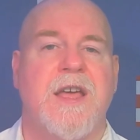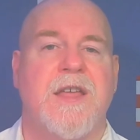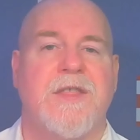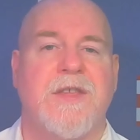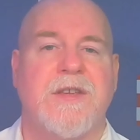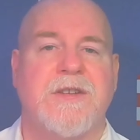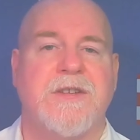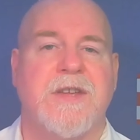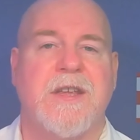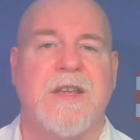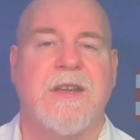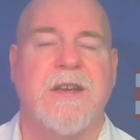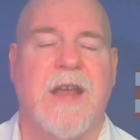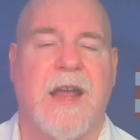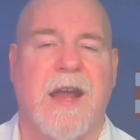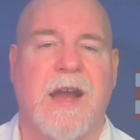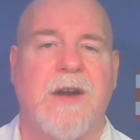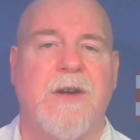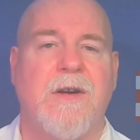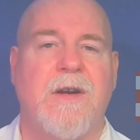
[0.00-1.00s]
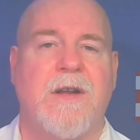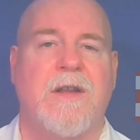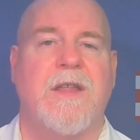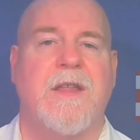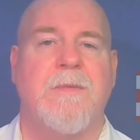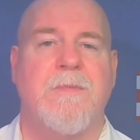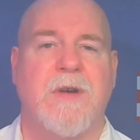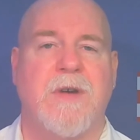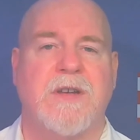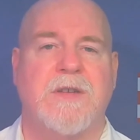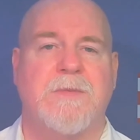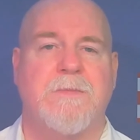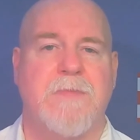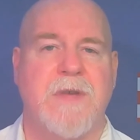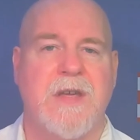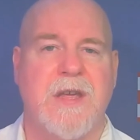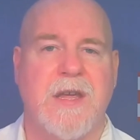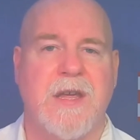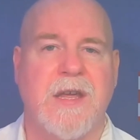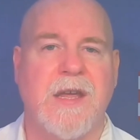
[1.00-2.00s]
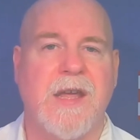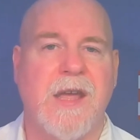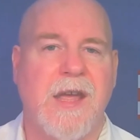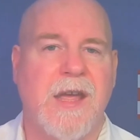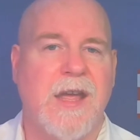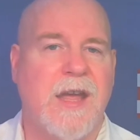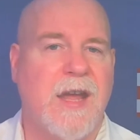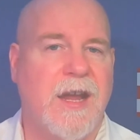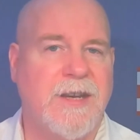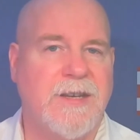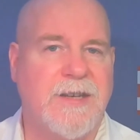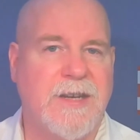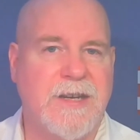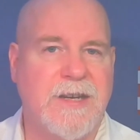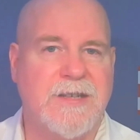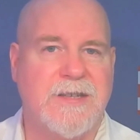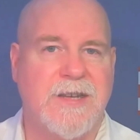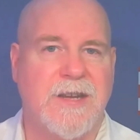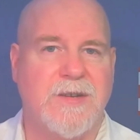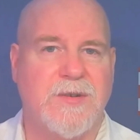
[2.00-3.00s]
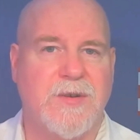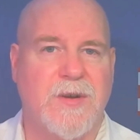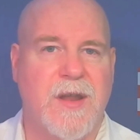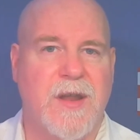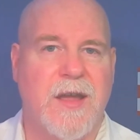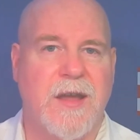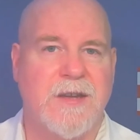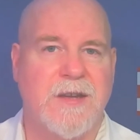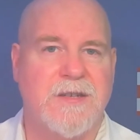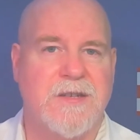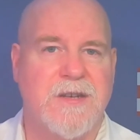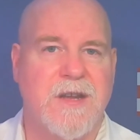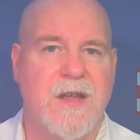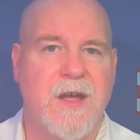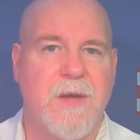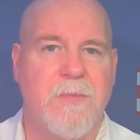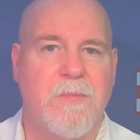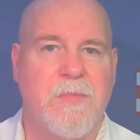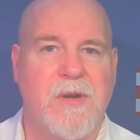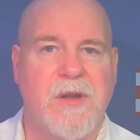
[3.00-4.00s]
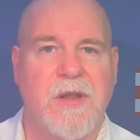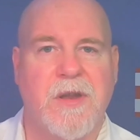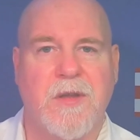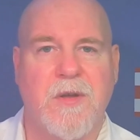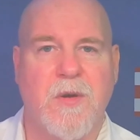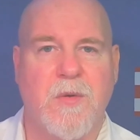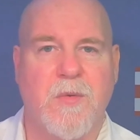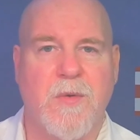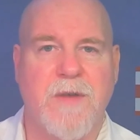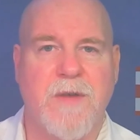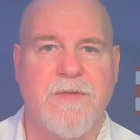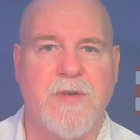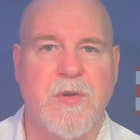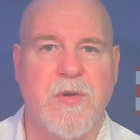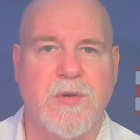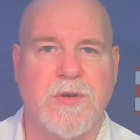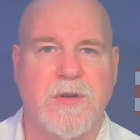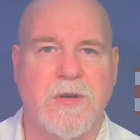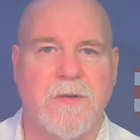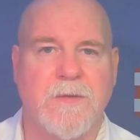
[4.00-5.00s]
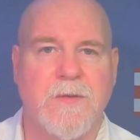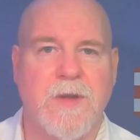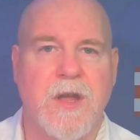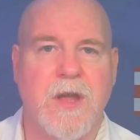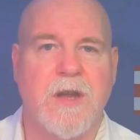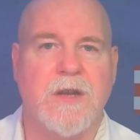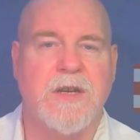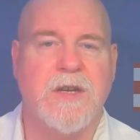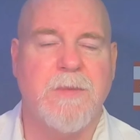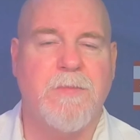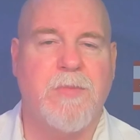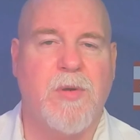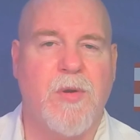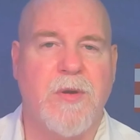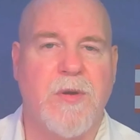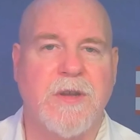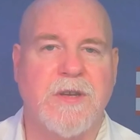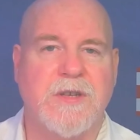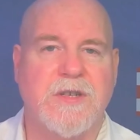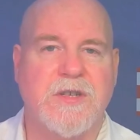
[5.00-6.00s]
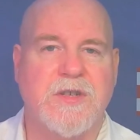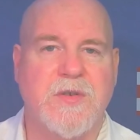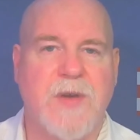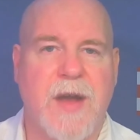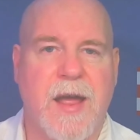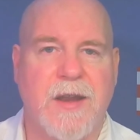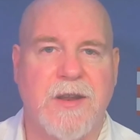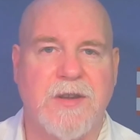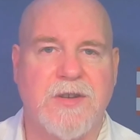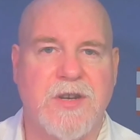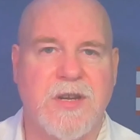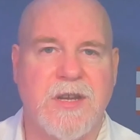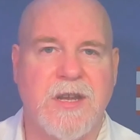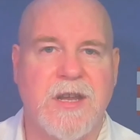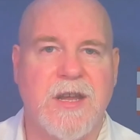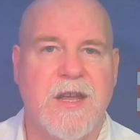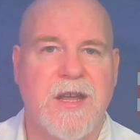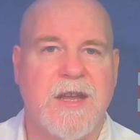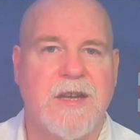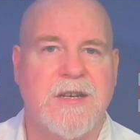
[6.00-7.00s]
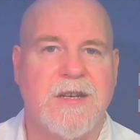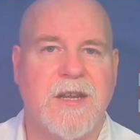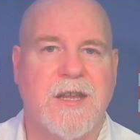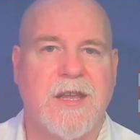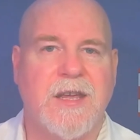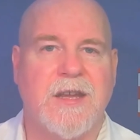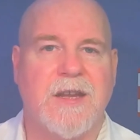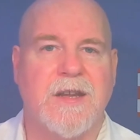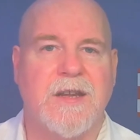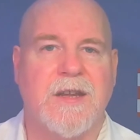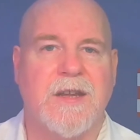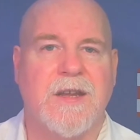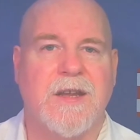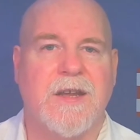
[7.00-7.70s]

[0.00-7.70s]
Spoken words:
This inherently must be a decentralized political revolution deploying strategy to get